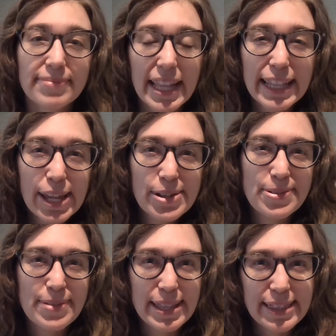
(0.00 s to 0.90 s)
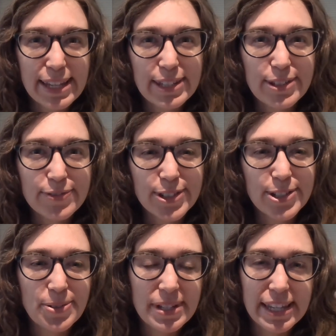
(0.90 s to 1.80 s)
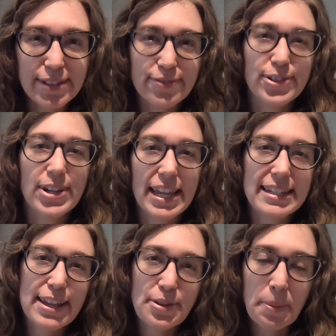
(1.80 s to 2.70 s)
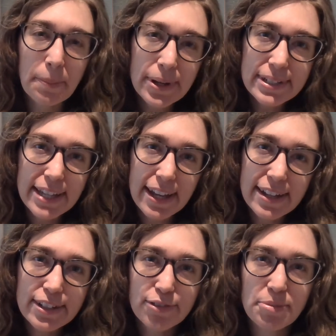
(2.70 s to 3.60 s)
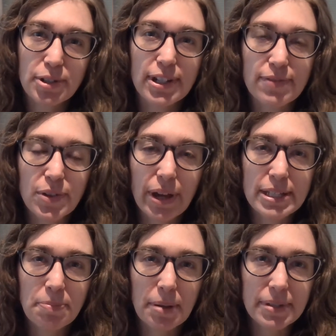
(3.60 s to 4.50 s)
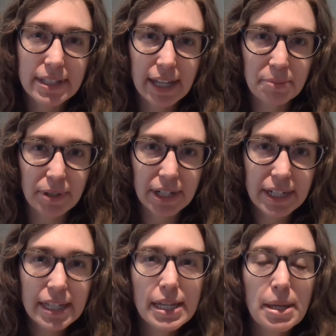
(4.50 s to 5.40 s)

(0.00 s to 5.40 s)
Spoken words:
Hello, and thank you for tuning in for another book talk from the Grandview Heights Public Library.